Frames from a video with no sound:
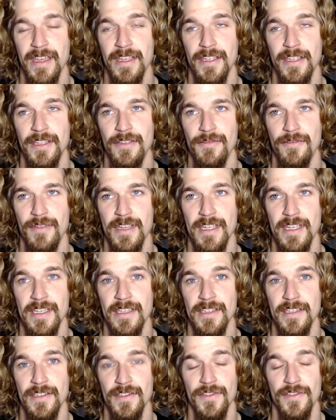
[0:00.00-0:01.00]
You
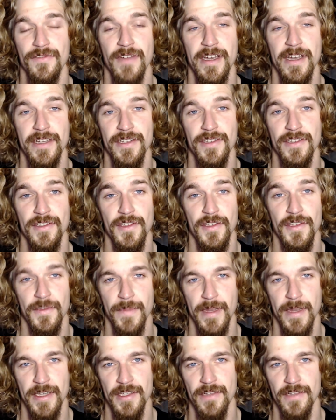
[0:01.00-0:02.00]
can stretch
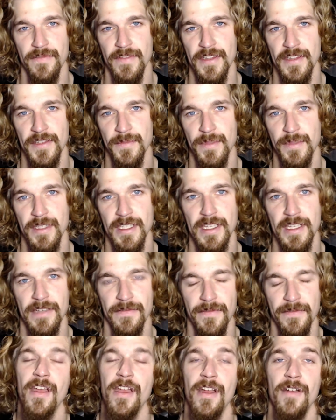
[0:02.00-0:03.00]
suspension of disbelief,
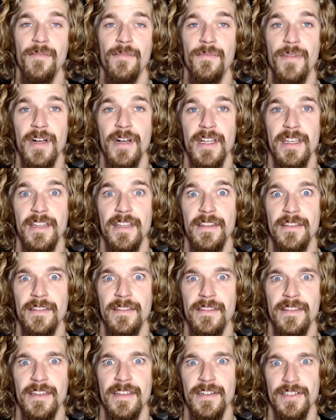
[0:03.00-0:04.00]
but
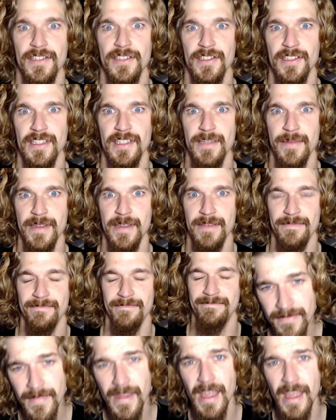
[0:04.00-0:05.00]
there's a limit.
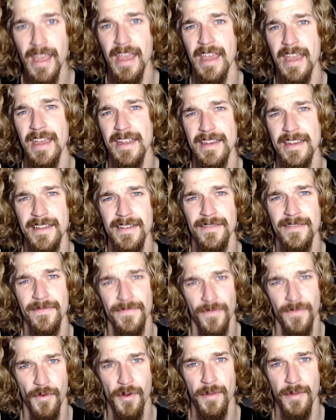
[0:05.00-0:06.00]
And
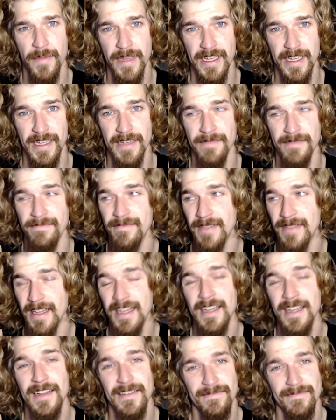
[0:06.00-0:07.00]
for me,
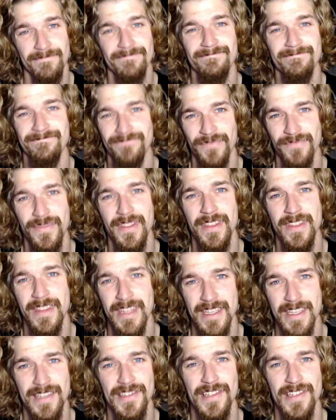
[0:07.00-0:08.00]

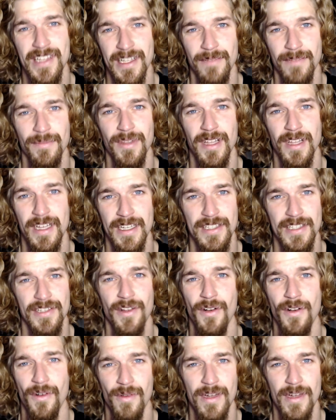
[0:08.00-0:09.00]
the acidic blood has
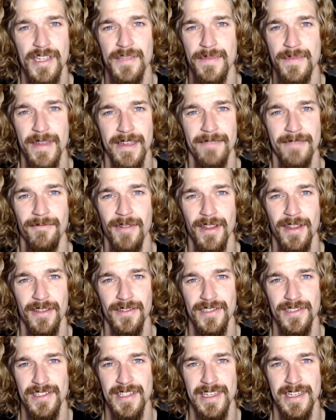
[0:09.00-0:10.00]
always been one of
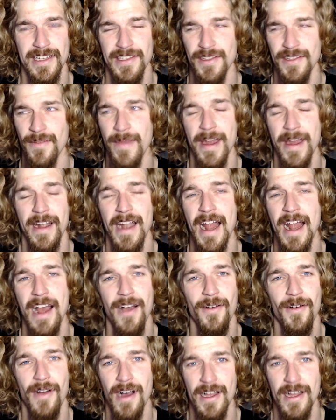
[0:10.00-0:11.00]
those things, no matter
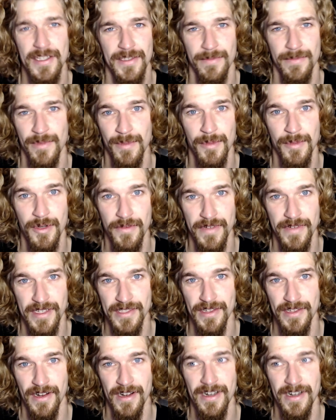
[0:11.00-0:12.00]
how awesome the movies
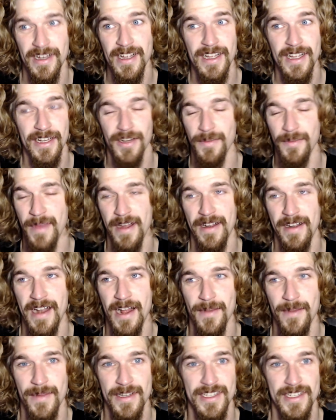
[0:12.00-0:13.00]
are, no matter
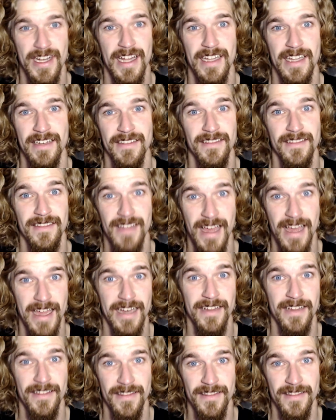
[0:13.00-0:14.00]
how much I like